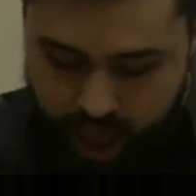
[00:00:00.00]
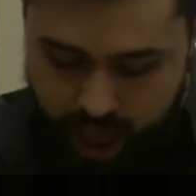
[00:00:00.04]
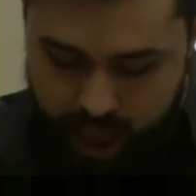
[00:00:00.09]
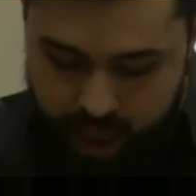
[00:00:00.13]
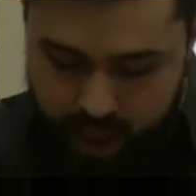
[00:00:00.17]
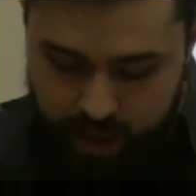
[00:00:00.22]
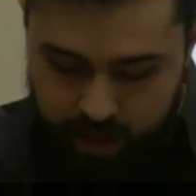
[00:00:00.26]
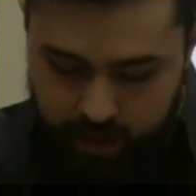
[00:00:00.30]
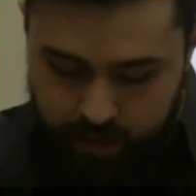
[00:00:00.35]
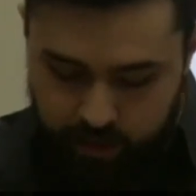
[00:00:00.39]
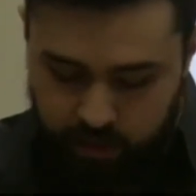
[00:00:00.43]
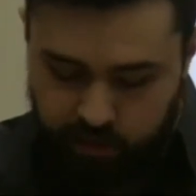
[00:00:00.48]

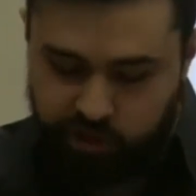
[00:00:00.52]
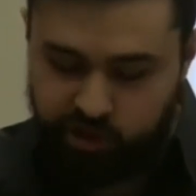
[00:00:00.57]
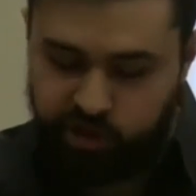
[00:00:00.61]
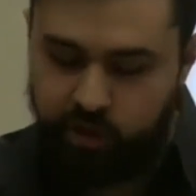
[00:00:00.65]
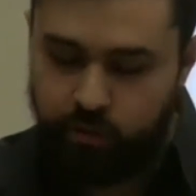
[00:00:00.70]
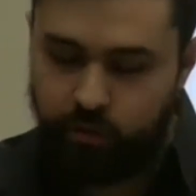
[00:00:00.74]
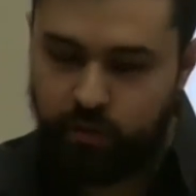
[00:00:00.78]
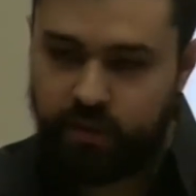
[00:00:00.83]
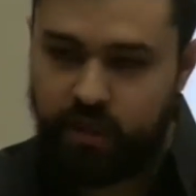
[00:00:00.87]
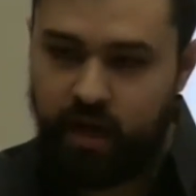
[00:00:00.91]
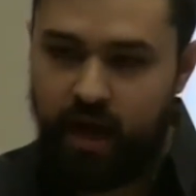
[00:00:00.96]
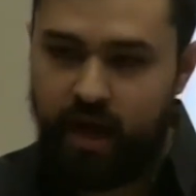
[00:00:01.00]
and
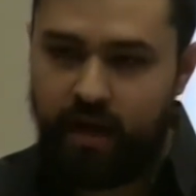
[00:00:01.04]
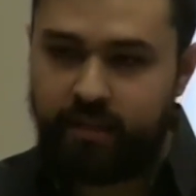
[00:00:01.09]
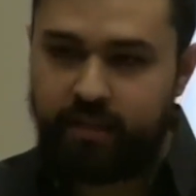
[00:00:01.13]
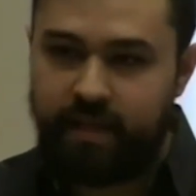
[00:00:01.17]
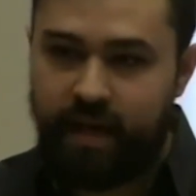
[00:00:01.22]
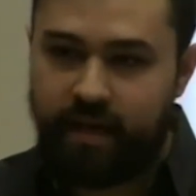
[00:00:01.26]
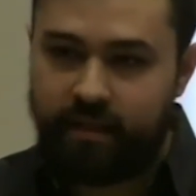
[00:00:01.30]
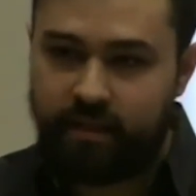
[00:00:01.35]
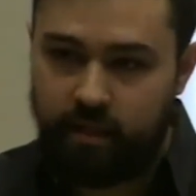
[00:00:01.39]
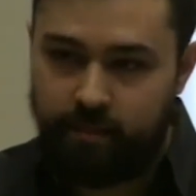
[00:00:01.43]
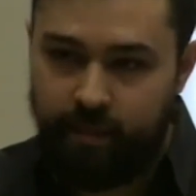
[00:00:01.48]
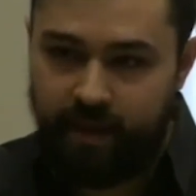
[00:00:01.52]
she was
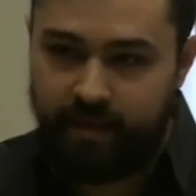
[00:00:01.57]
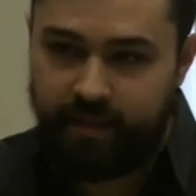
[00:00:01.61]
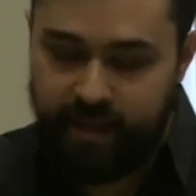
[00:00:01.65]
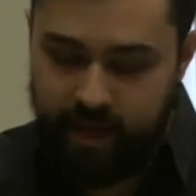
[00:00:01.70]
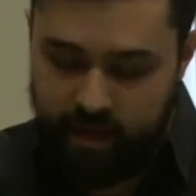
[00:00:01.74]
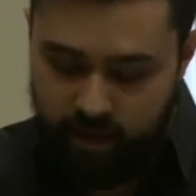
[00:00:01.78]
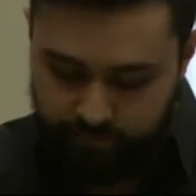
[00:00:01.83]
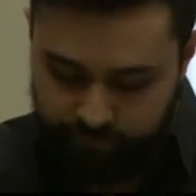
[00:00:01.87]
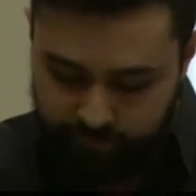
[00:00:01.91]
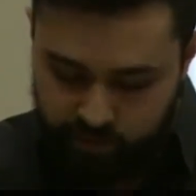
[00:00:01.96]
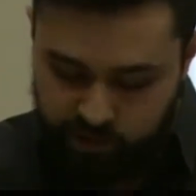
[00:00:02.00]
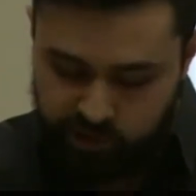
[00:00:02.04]
contacted by
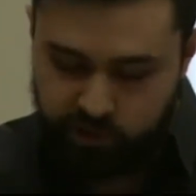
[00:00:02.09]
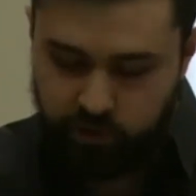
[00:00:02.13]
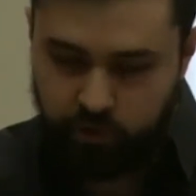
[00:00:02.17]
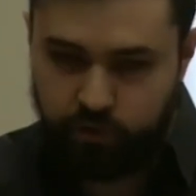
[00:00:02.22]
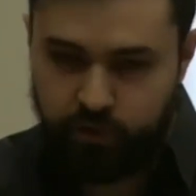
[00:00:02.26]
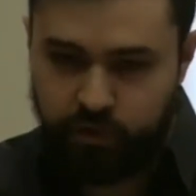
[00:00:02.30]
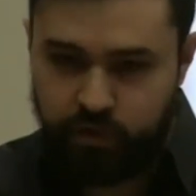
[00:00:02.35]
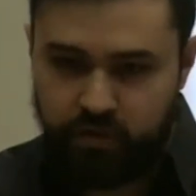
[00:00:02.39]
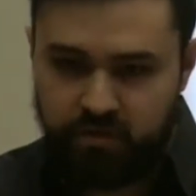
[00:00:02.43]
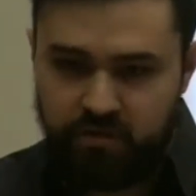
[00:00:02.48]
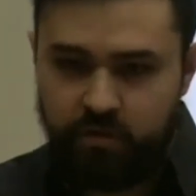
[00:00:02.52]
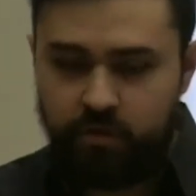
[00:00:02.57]
state
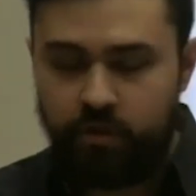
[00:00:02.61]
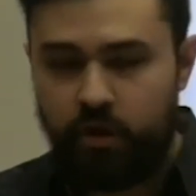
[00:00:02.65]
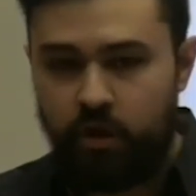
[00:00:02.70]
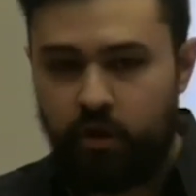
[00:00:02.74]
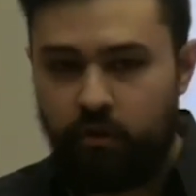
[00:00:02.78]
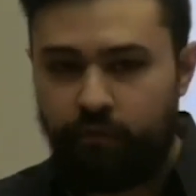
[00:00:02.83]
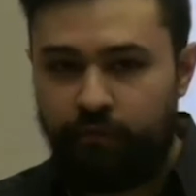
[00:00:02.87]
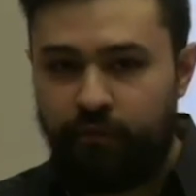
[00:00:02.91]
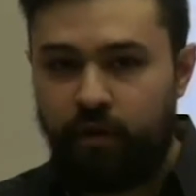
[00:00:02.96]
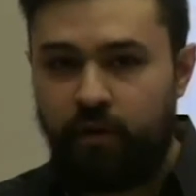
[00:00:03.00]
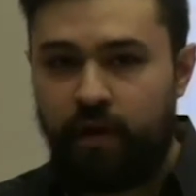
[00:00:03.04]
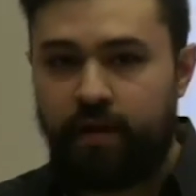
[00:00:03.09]
officials to,
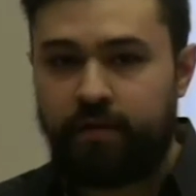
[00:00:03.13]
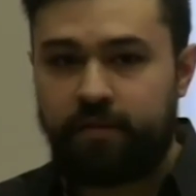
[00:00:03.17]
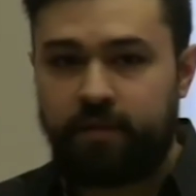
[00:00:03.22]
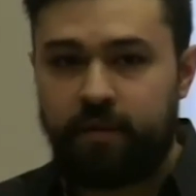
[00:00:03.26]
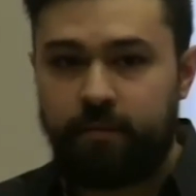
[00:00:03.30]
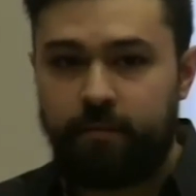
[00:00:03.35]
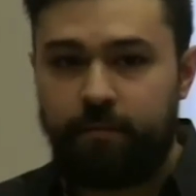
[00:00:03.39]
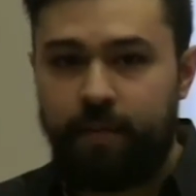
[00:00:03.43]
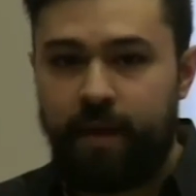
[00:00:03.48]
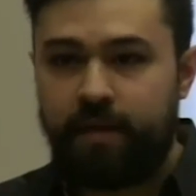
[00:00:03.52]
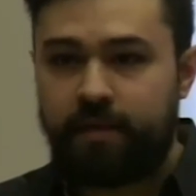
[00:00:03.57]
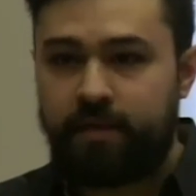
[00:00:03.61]
fill out
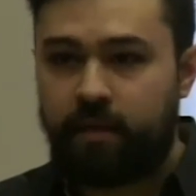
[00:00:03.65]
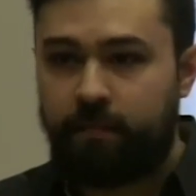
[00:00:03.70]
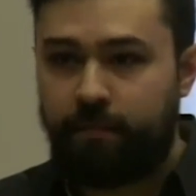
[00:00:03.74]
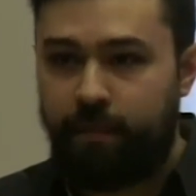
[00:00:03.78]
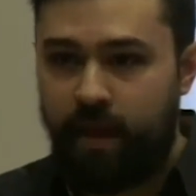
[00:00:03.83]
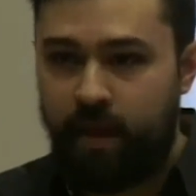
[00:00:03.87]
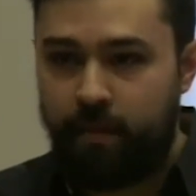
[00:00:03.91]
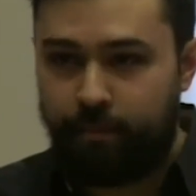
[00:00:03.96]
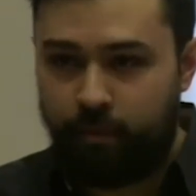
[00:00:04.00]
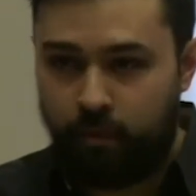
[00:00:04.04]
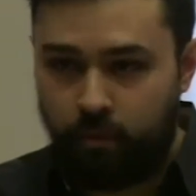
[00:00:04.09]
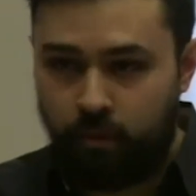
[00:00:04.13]
some basic
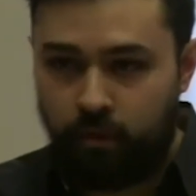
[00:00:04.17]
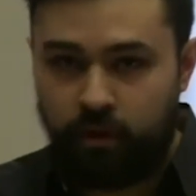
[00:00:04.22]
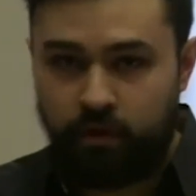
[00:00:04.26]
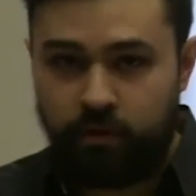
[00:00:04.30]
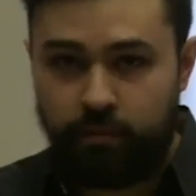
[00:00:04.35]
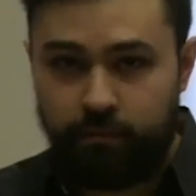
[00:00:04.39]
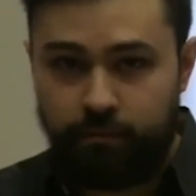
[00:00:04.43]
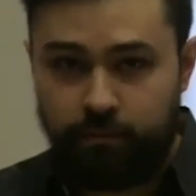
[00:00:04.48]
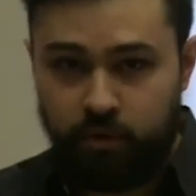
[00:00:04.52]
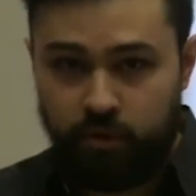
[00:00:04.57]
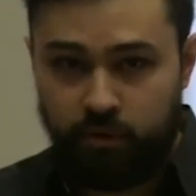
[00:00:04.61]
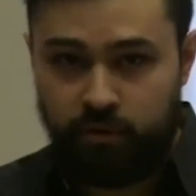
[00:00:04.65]

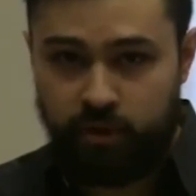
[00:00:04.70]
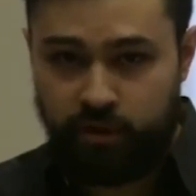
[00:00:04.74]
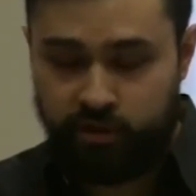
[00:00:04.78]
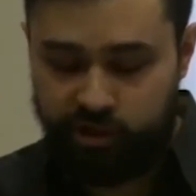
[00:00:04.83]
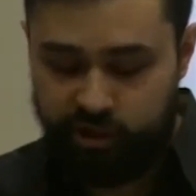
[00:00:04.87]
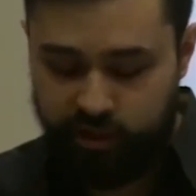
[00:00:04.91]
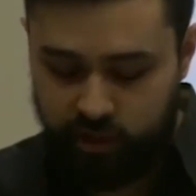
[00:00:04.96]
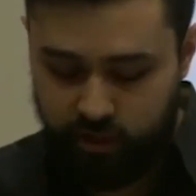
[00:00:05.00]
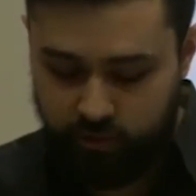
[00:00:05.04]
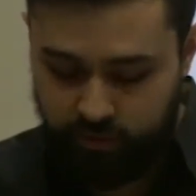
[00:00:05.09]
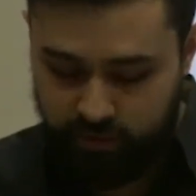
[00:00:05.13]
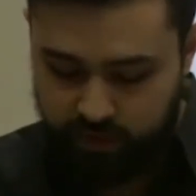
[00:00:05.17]
paperwork so that
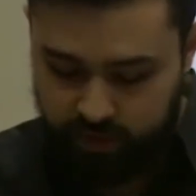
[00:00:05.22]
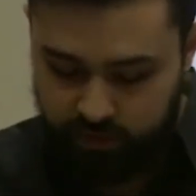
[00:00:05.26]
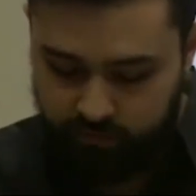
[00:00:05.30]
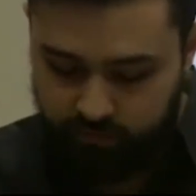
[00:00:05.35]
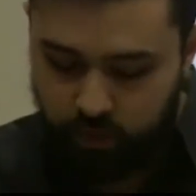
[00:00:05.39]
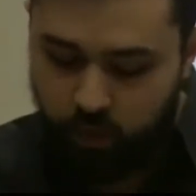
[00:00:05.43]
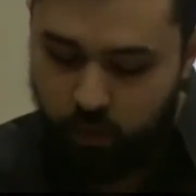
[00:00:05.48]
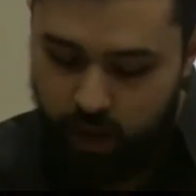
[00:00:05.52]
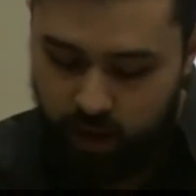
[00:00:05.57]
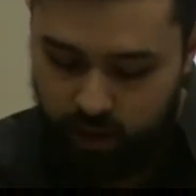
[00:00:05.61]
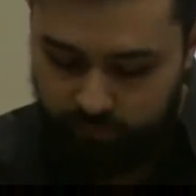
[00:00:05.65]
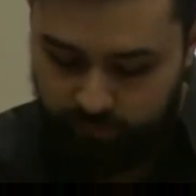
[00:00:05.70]
she can
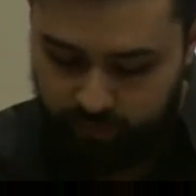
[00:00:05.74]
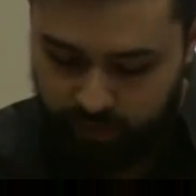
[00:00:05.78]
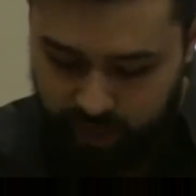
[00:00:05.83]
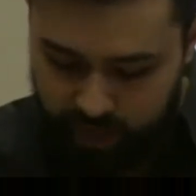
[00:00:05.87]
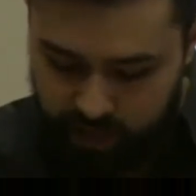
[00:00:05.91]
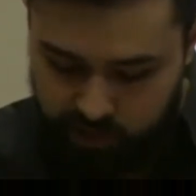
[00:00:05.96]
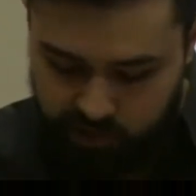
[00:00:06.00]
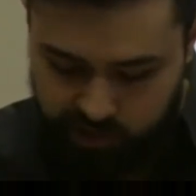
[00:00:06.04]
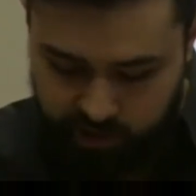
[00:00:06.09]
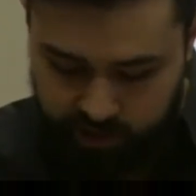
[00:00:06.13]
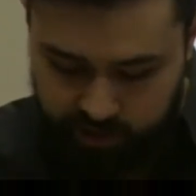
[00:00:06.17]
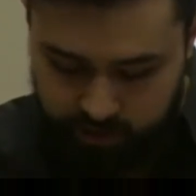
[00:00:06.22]
receive the
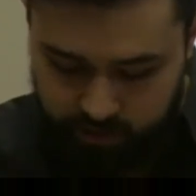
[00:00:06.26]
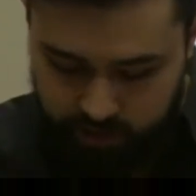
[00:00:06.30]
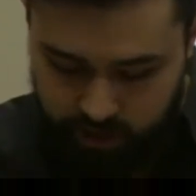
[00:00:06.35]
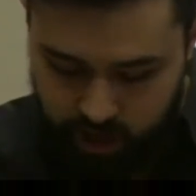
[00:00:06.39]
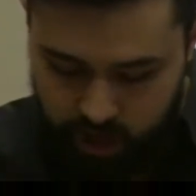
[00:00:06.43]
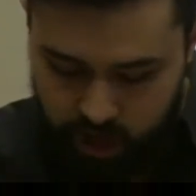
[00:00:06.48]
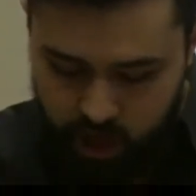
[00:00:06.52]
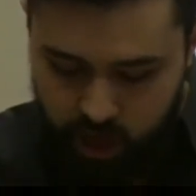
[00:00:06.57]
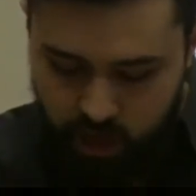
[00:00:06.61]
qualifications,